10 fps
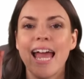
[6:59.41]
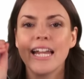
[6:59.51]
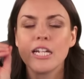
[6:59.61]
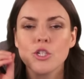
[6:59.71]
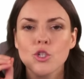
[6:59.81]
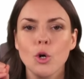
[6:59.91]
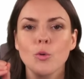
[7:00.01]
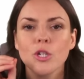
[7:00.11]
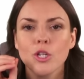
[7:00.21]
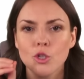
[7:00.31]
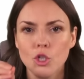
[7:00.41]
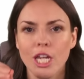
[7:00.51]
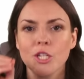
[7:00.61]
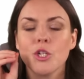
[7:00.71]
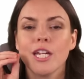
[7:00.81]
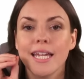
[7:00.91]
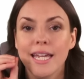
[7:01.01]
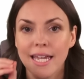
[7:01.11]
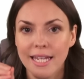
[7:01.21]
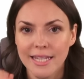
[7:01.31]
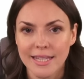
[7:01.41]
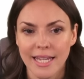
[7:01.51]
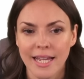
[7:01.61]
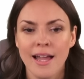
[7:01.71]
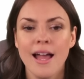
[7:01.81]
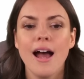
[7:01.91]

and don't change anything.